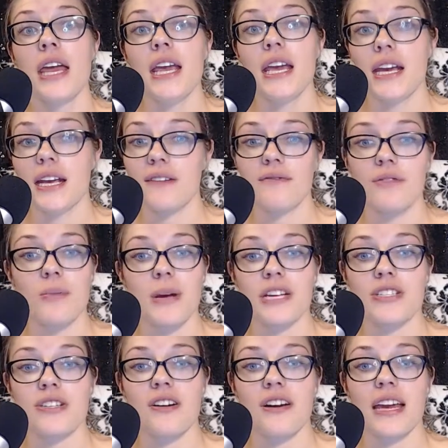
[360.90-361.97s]

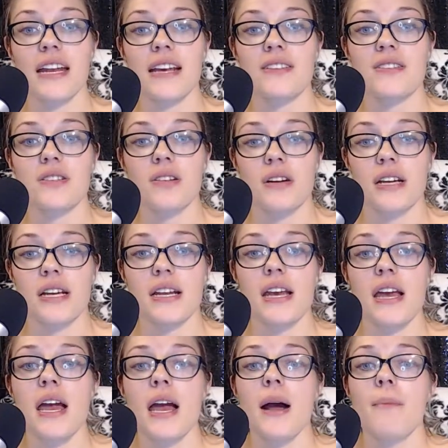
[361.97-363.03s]
information on getting started,
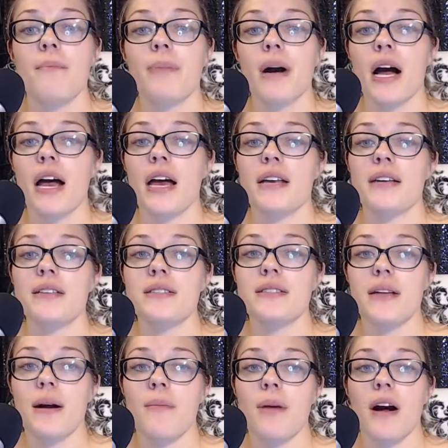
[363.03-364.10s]
but
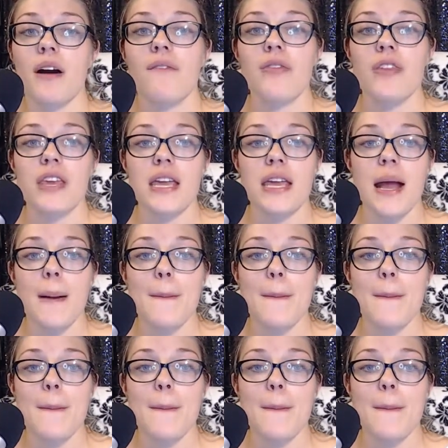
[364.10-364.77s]
some of the